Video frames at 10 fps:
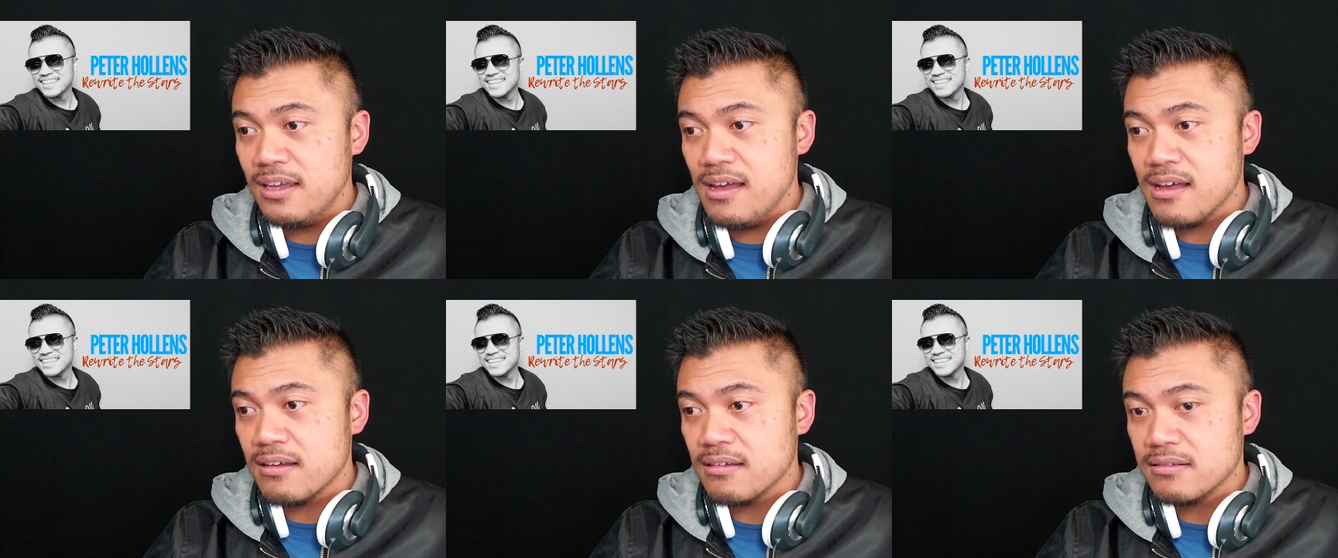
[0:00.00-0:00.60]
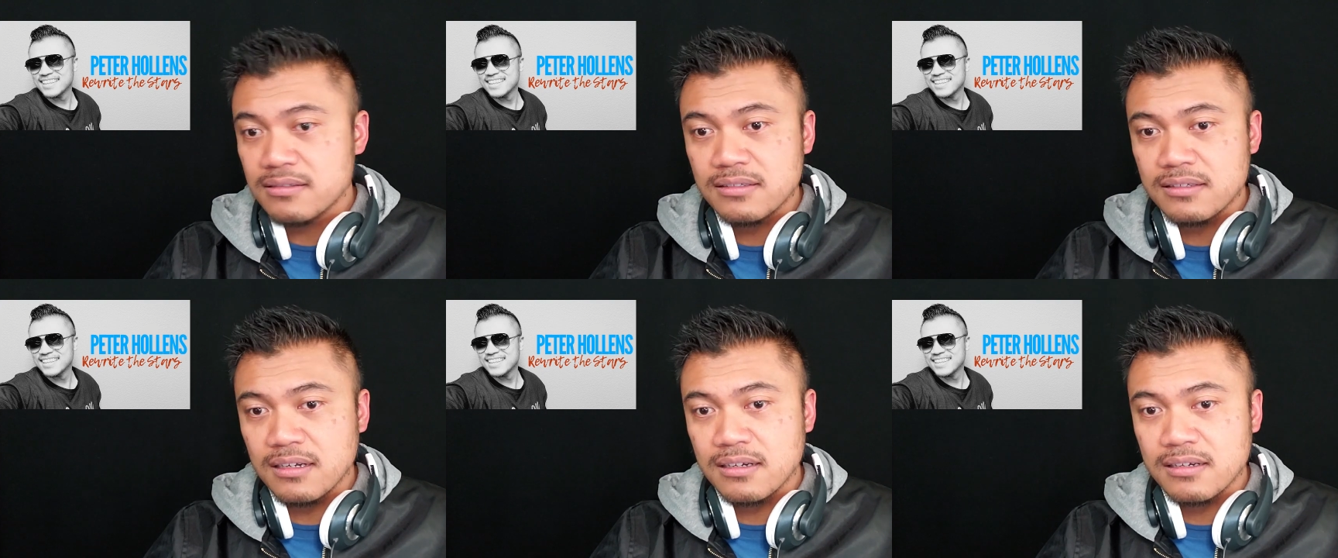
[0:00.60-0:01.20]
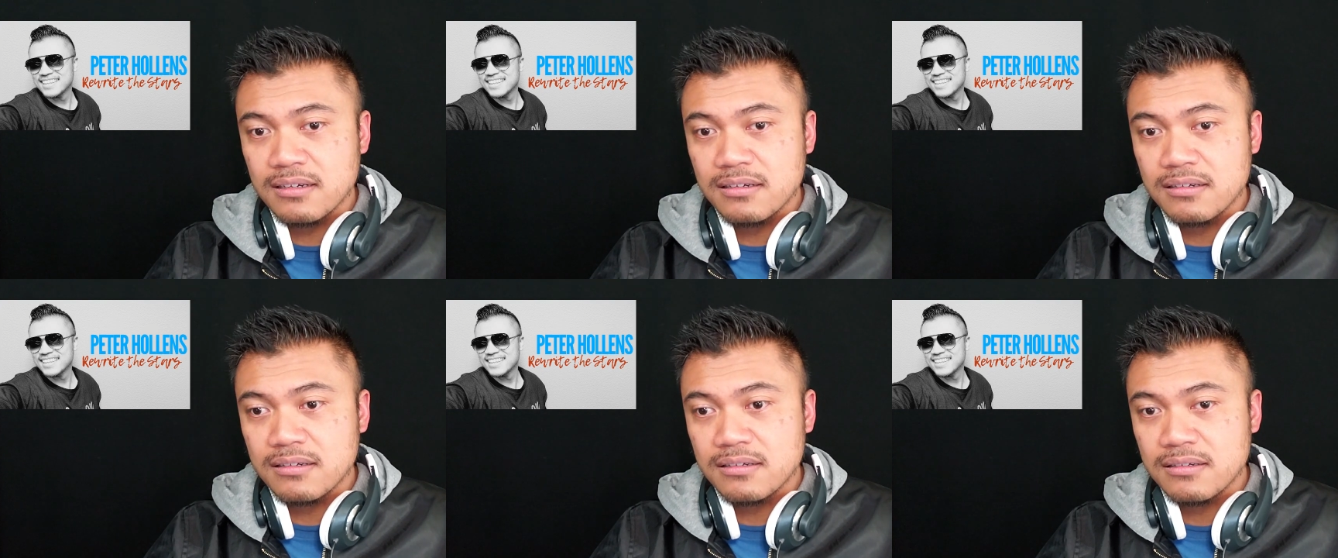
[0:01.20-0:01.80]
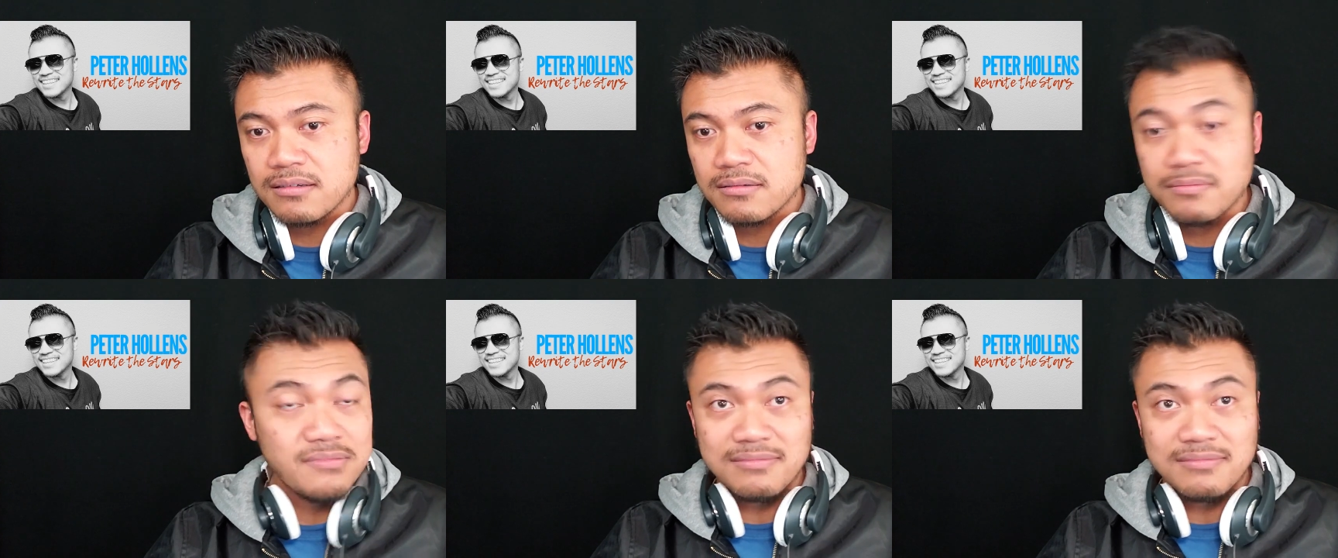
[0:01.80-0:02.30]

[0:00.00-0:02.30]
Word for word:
Speaker 1: Yeah, uh,